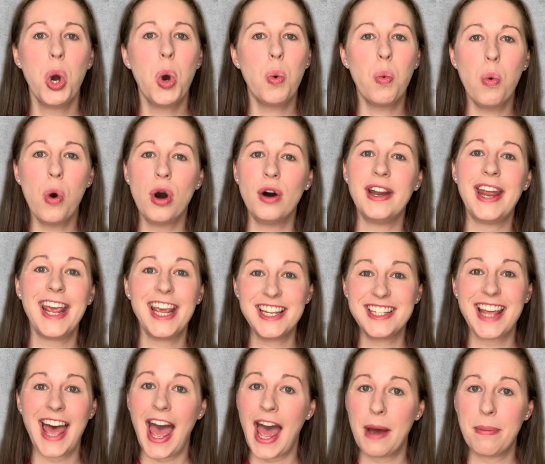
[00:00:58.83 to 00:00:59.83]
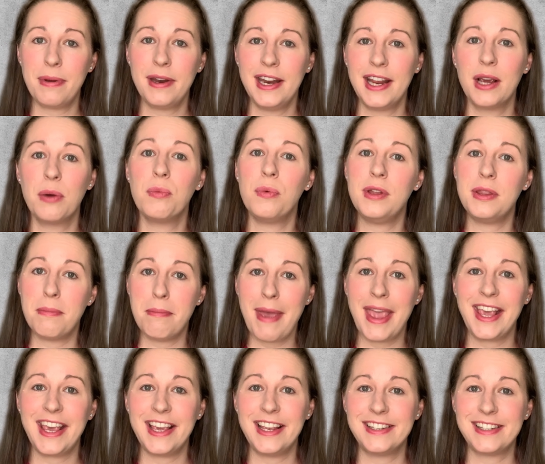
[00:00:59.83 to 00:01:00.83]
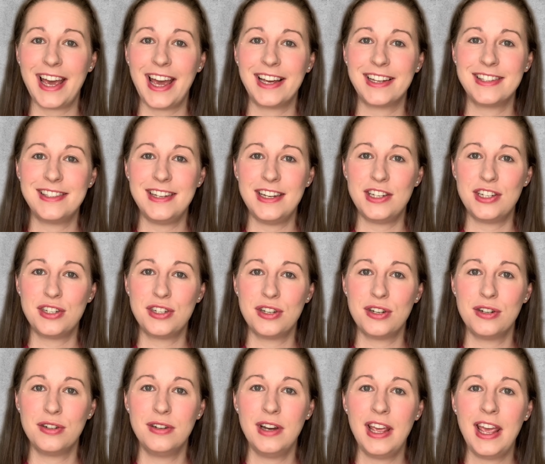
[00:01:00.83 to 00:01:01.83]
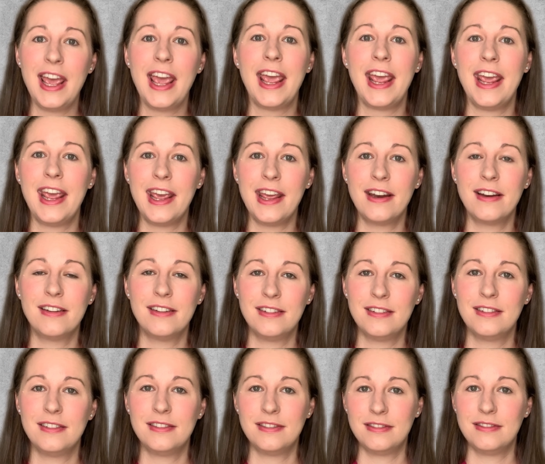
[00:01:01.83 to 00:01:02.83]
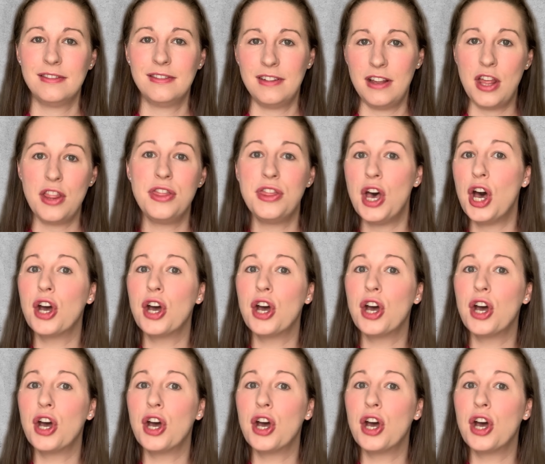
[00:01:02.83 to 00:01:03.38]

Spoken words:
what is happening with Making Tax Digital in the